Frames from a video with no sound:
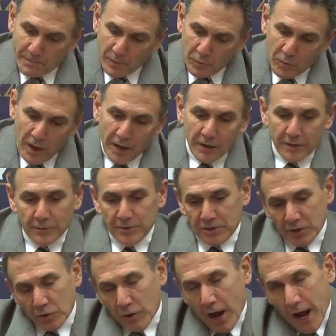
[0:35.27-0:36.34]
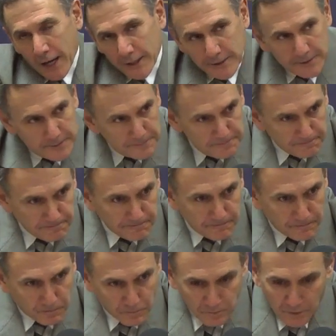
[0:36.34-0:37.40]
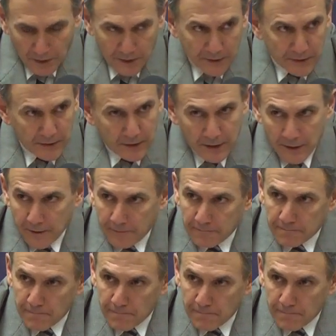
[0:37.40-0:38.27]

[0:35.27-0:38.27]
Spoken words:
Well, it was a grind, and